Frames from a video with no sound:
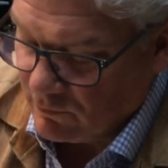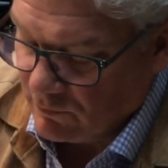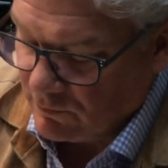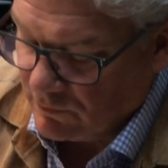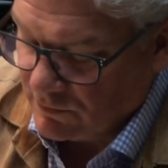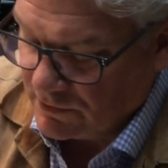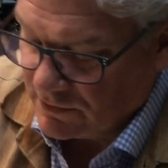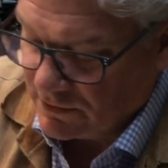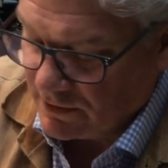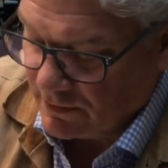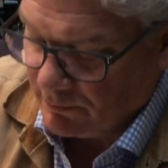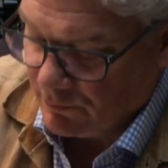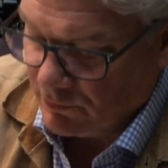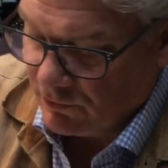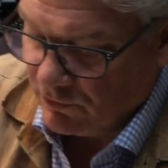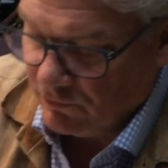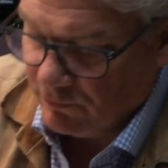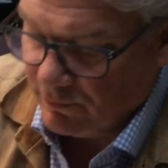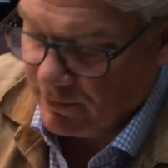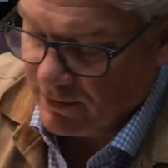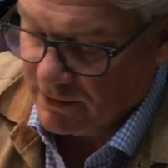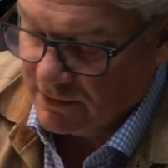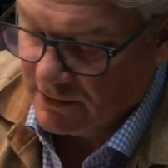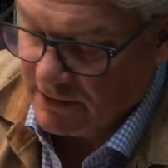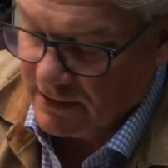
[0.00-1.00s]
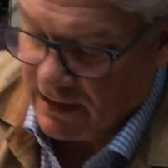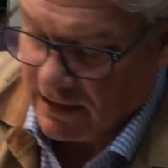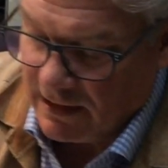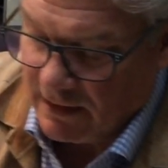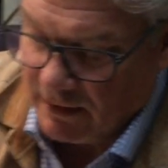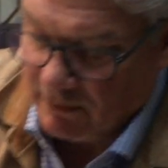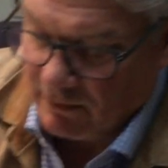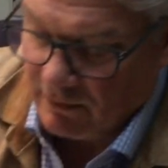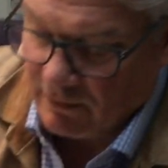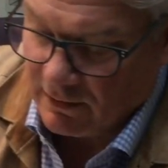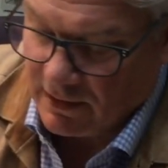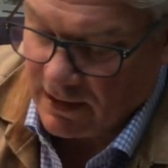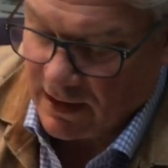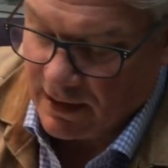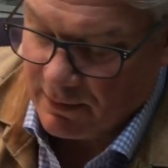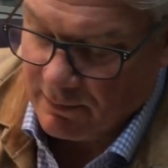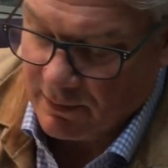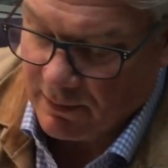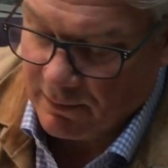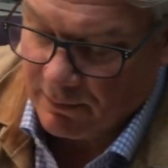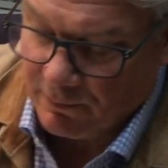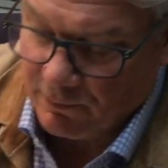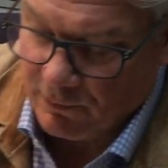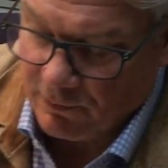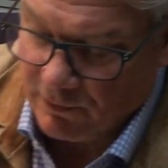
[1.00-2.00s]
that was an improvement is he came
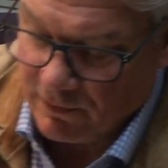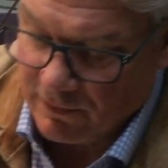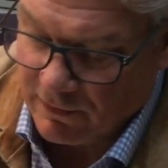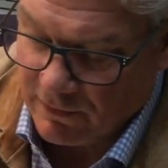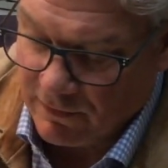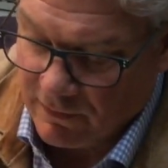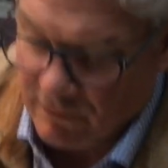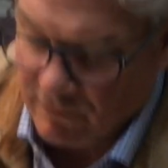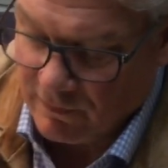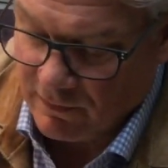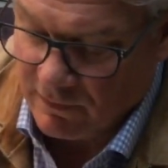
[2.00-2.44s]
up with,